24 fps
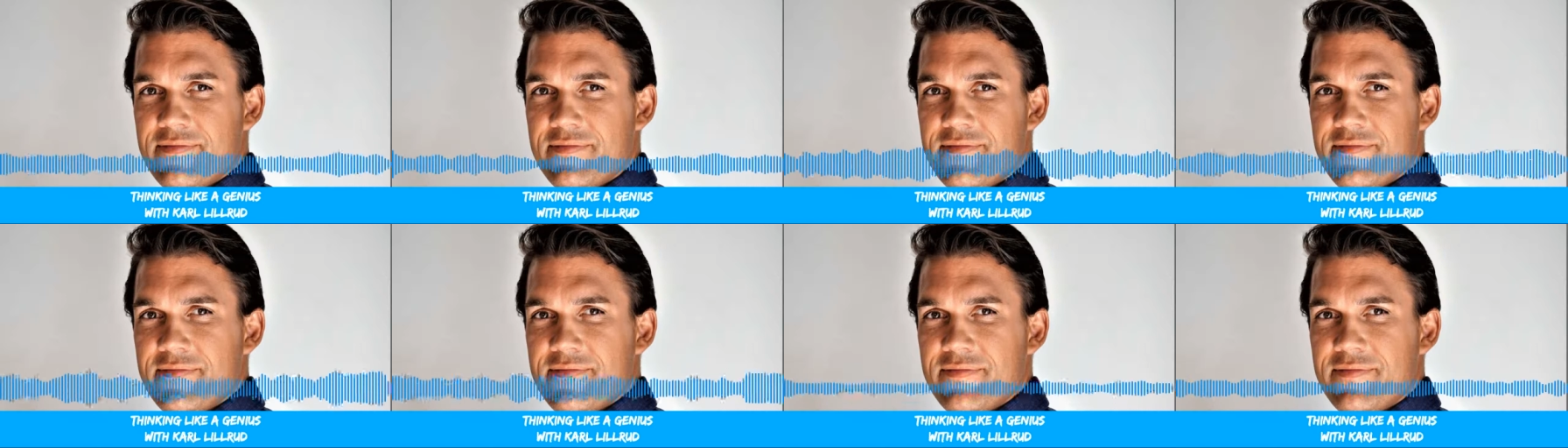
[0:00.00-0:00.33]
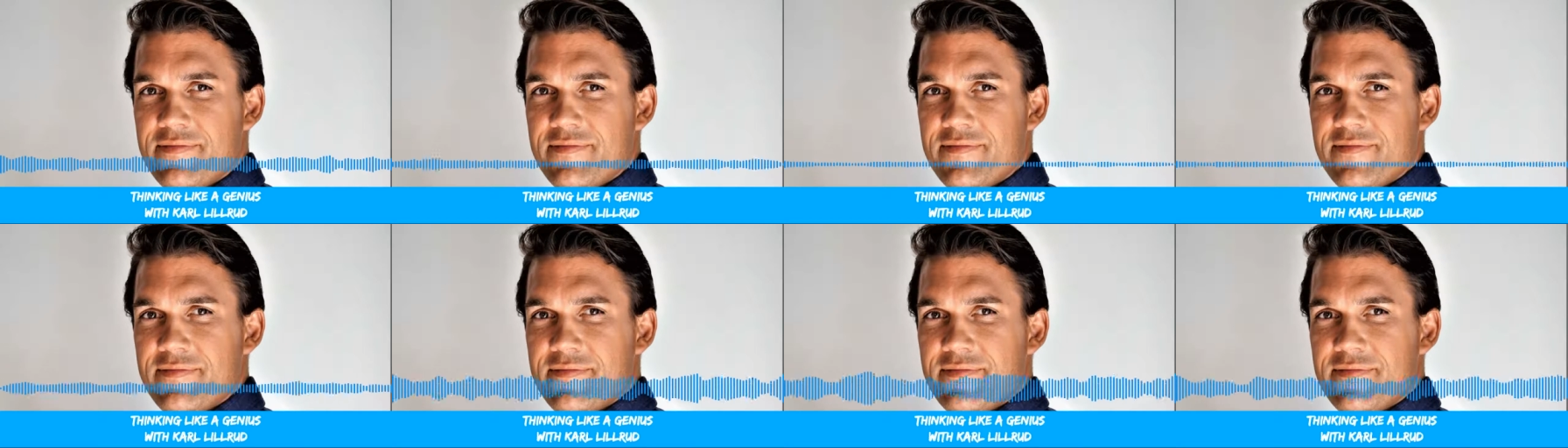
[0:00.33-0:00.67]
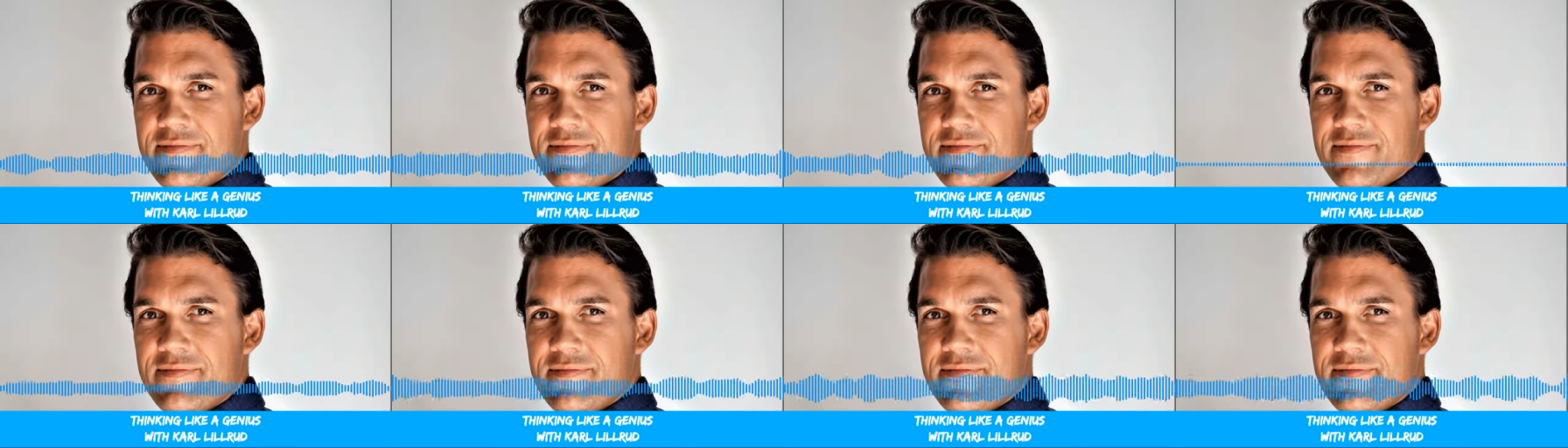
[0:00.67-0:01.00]
learning
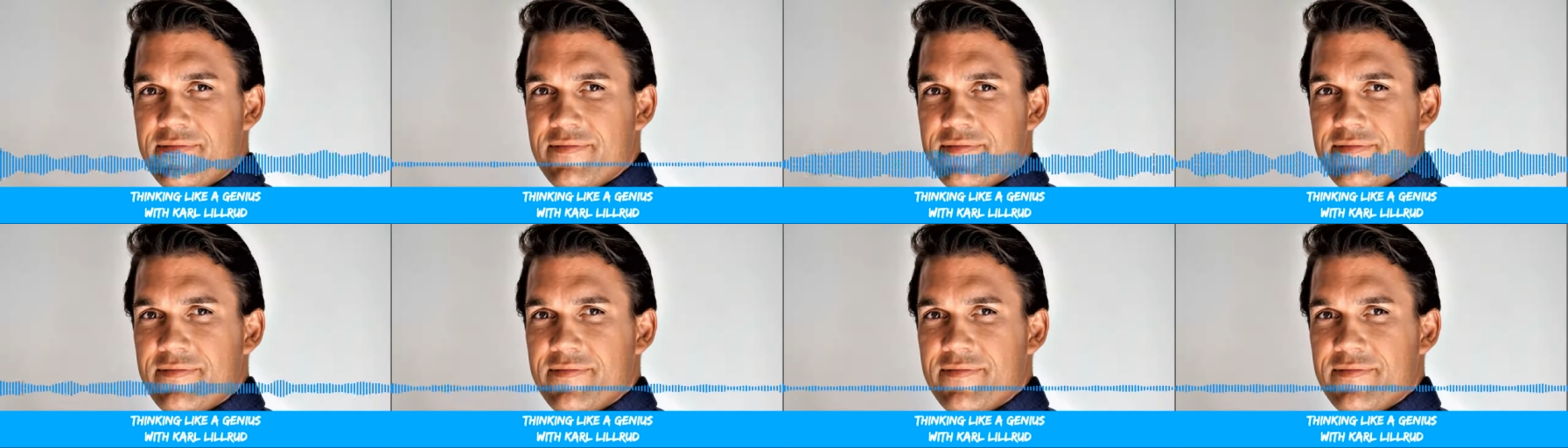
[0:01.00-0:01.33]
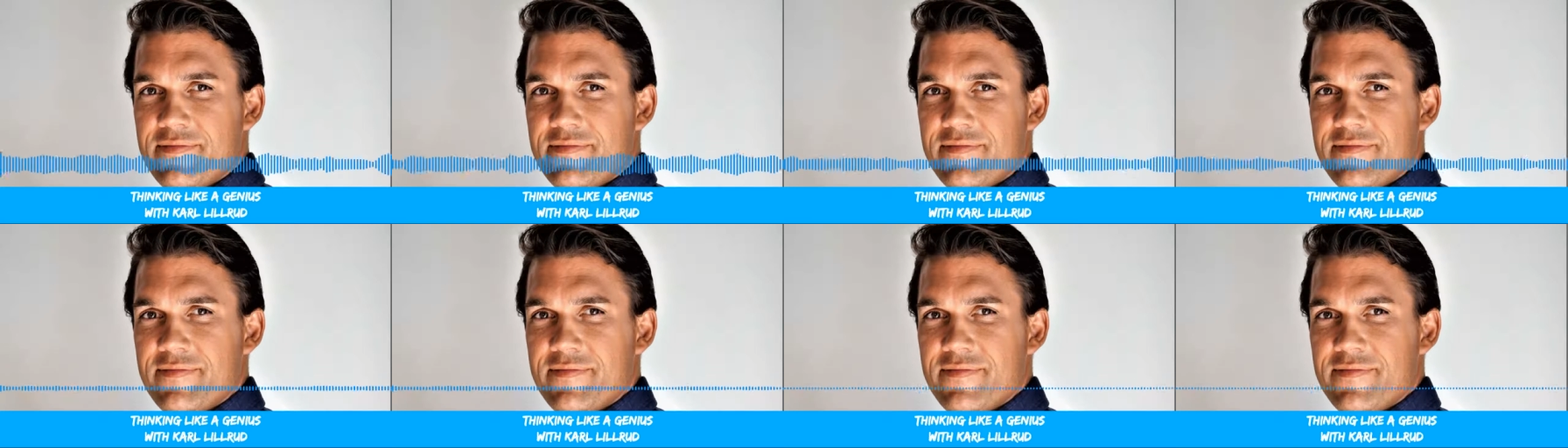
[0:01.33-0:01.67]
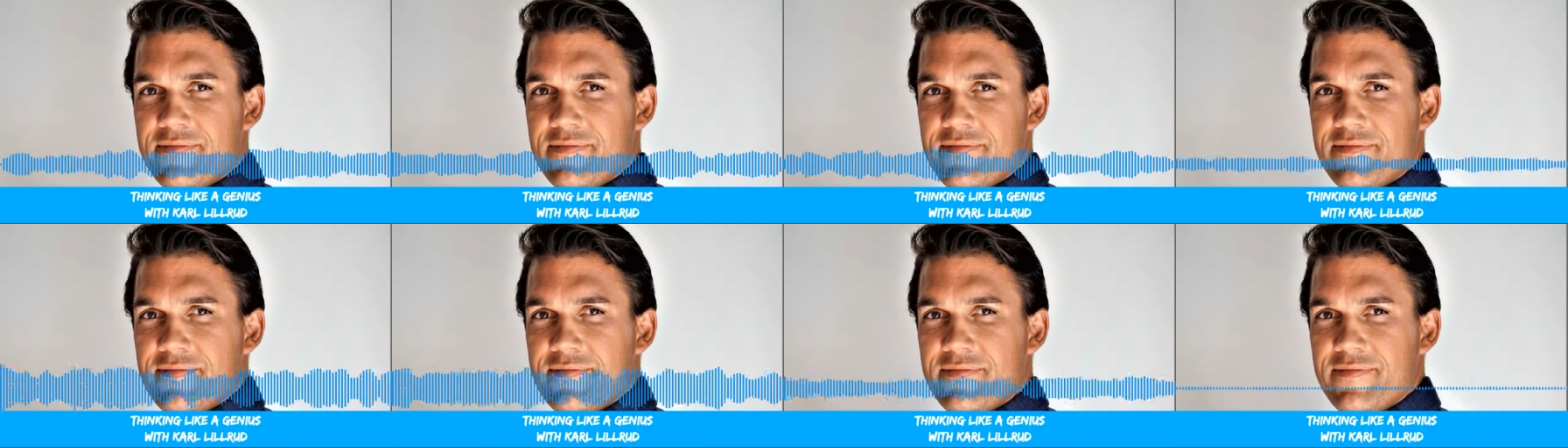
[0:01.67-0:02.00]
through that way. They seem
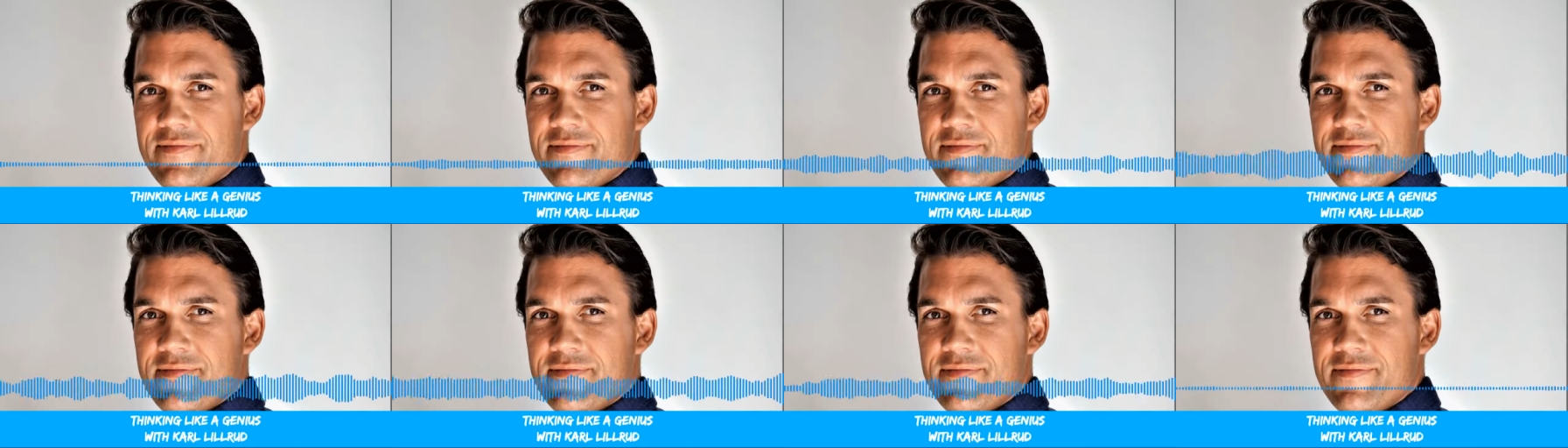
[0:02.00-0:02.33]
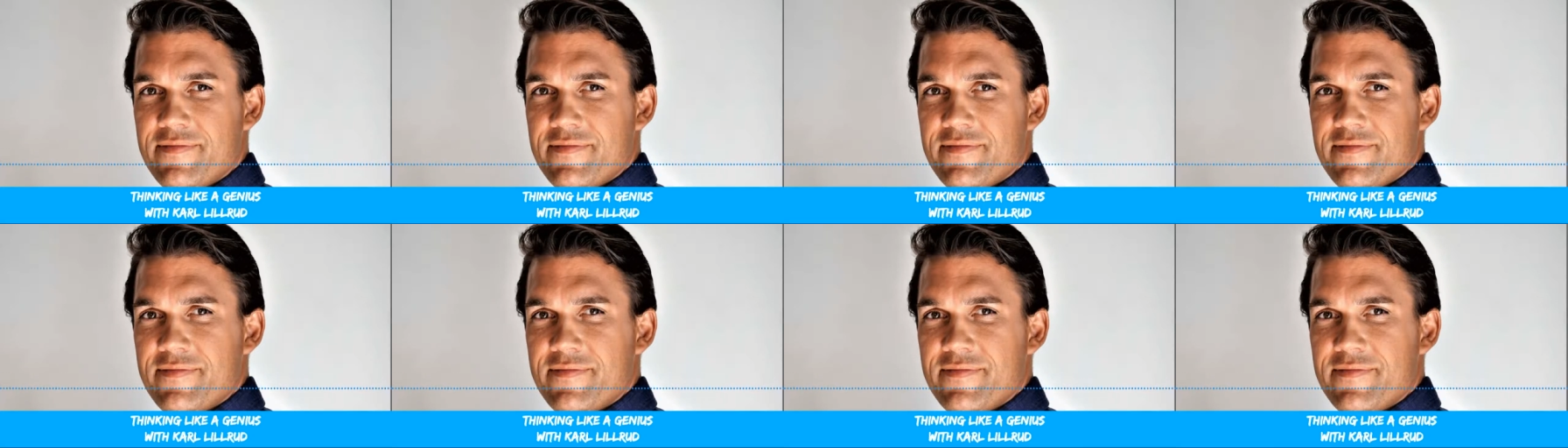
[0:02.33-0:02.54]
to be a lot more